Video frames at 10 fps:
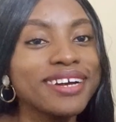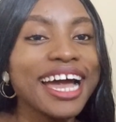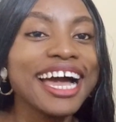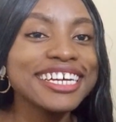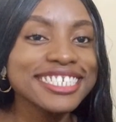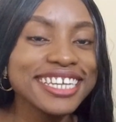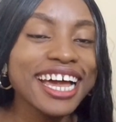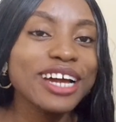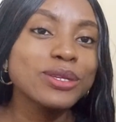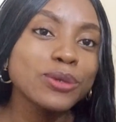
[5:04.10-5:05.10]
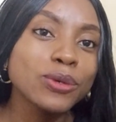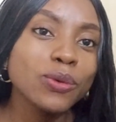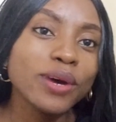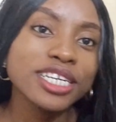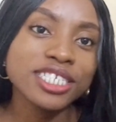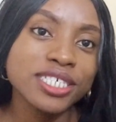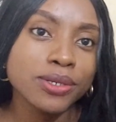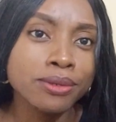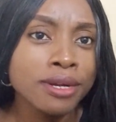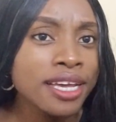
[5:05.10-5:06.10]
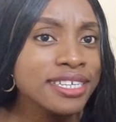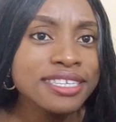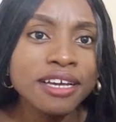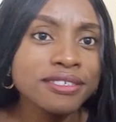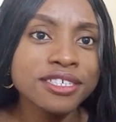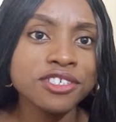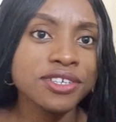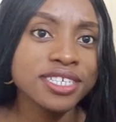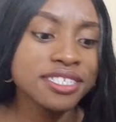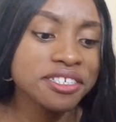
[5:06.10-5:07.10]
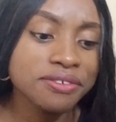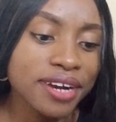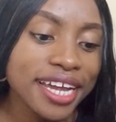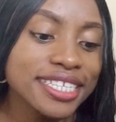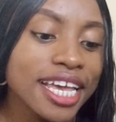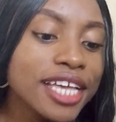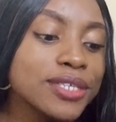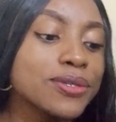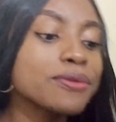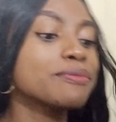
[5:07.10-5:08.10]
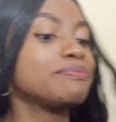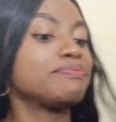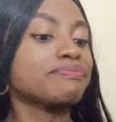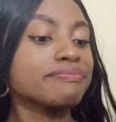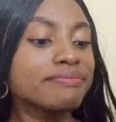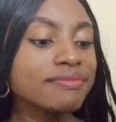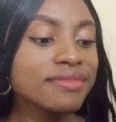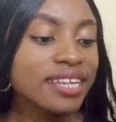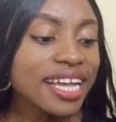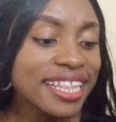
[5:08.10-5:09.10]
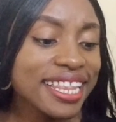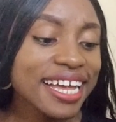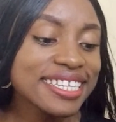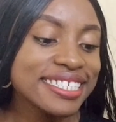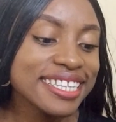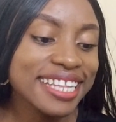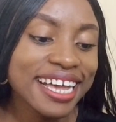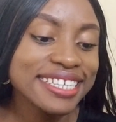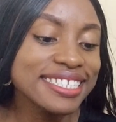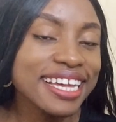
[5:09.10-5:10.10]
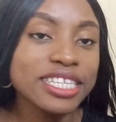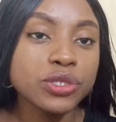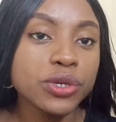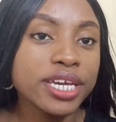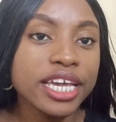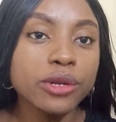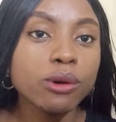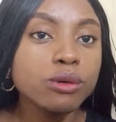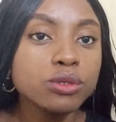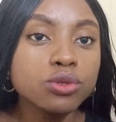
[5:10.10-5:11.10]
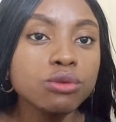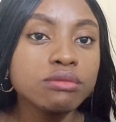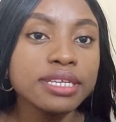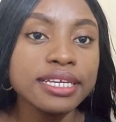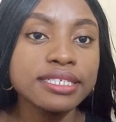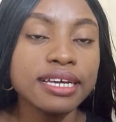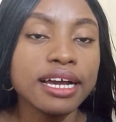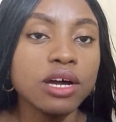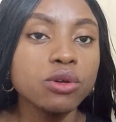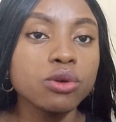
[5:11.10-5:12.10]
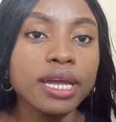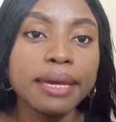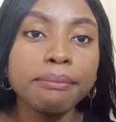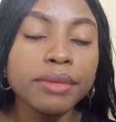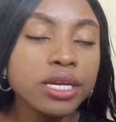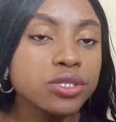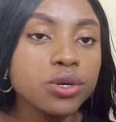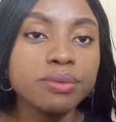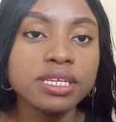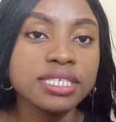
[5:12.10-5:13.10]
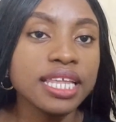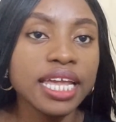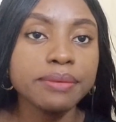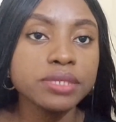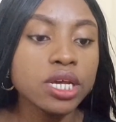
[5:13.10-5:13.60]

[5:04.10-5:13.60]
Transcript: hashtag Toluwaseun. Sounds interesting, right? So that's that. So you can also, there's how you can mix up these names